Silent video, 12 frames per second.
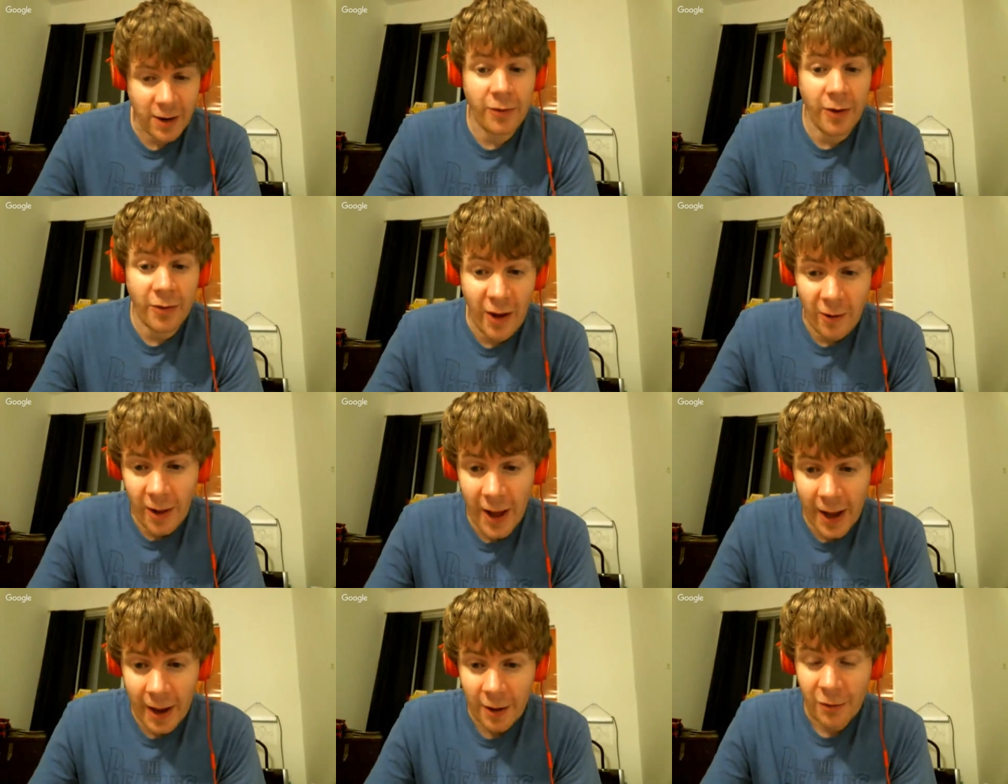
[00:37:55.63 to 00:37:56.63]
The fact is,
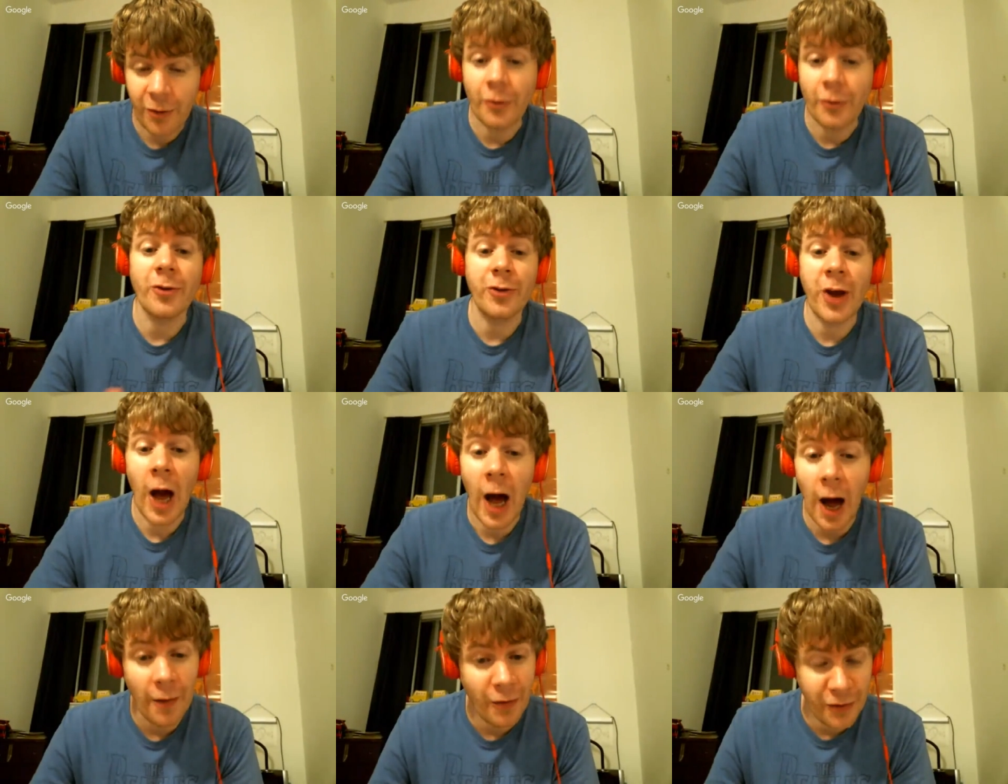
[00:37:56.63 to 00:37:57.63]
it's LA, so
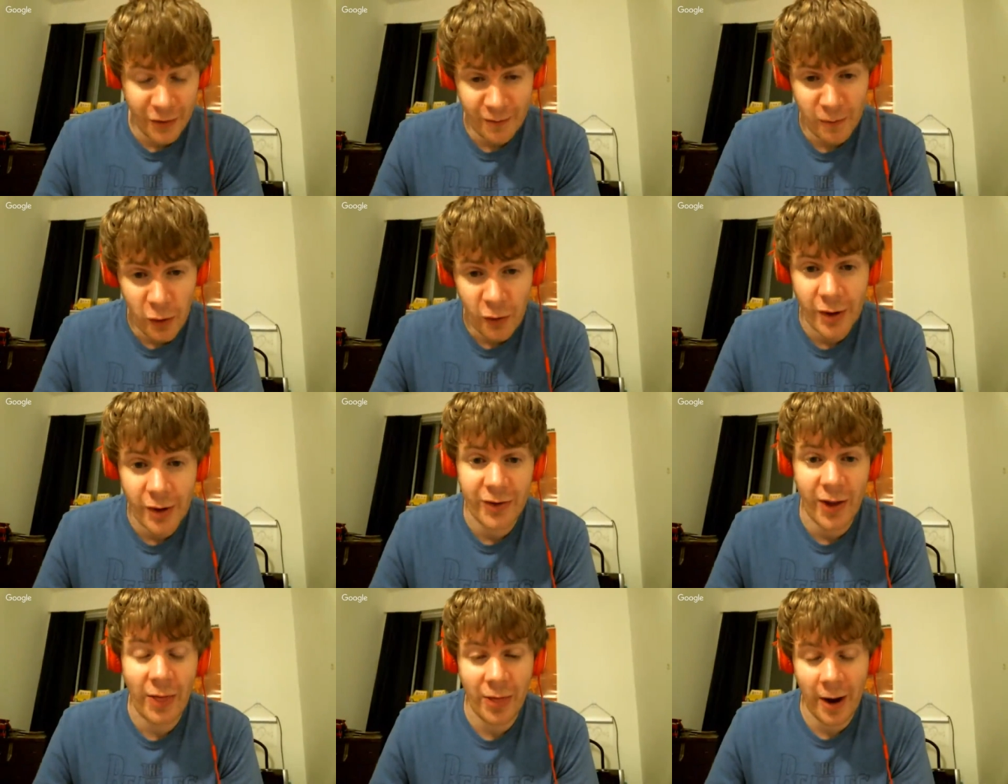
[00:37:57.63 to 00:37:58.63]
there's tons of
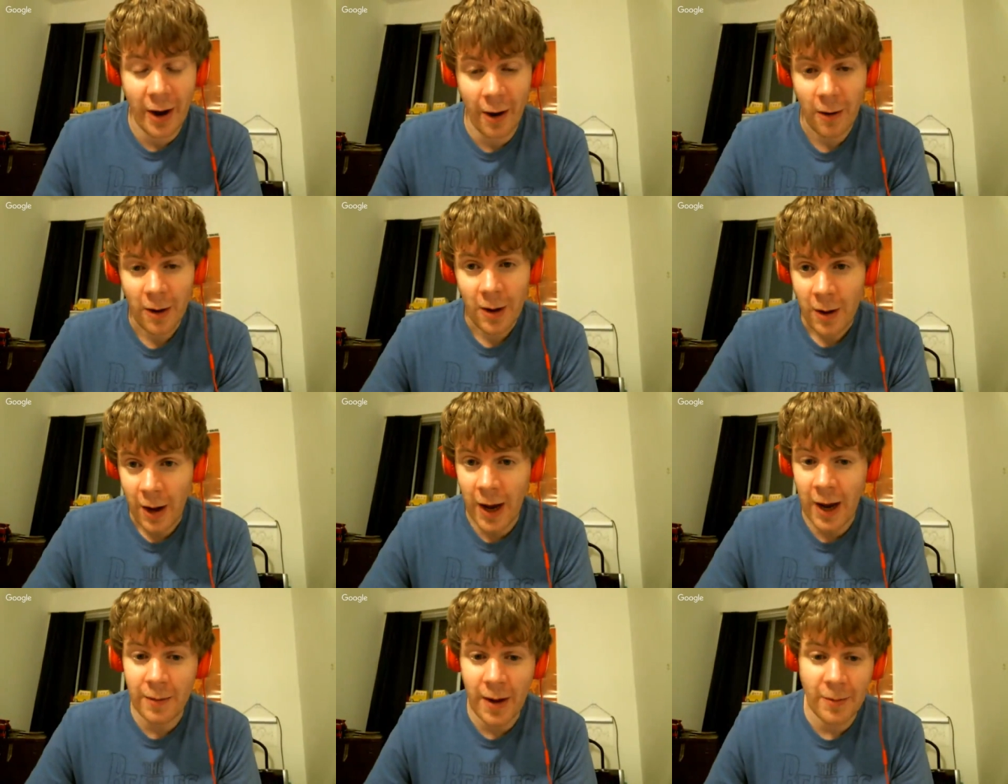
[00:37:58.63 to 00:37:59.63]
movies set there,
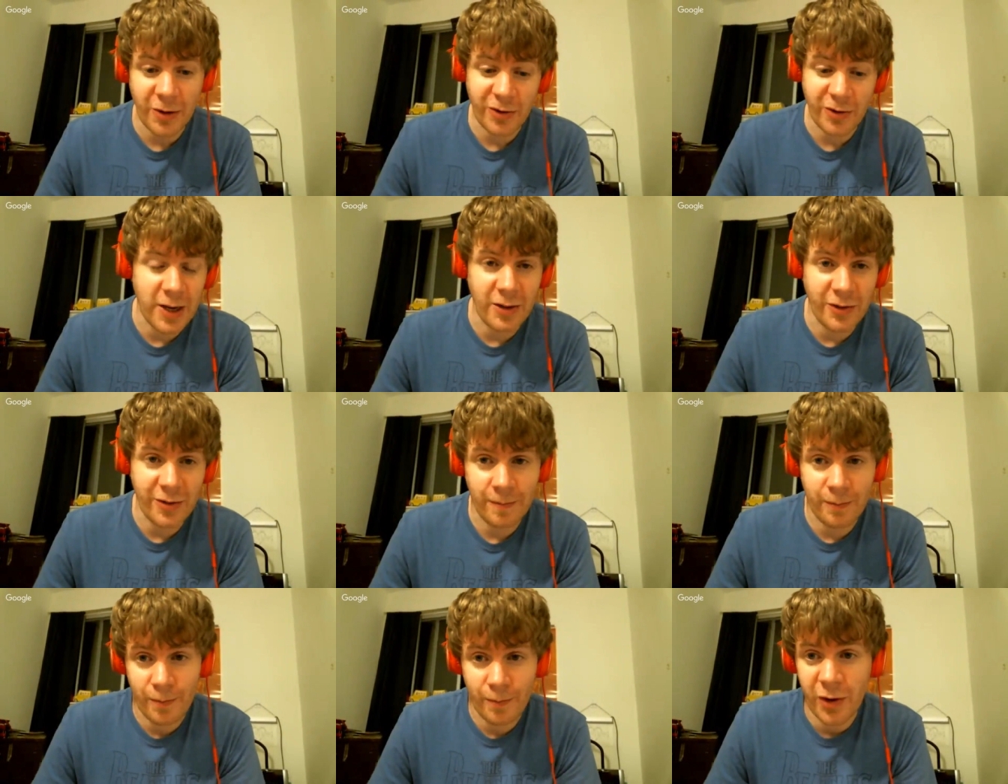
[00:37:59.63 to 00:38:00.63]
and that
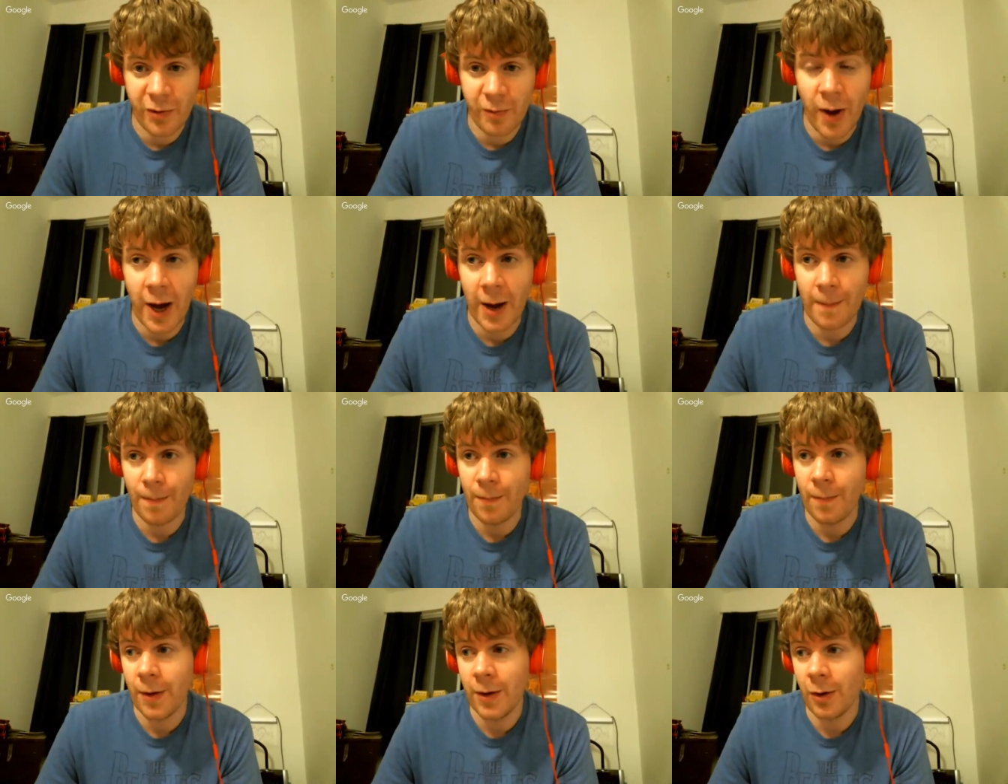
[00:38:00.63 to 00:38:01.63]
just means
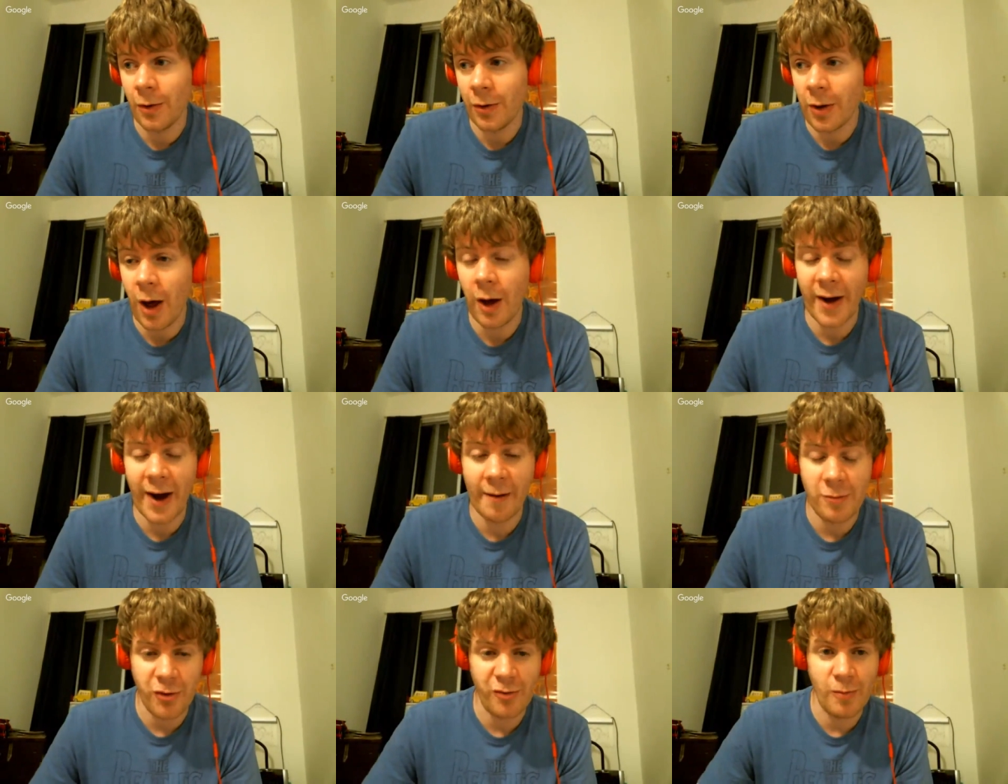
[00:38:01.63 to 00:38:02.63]
by the law of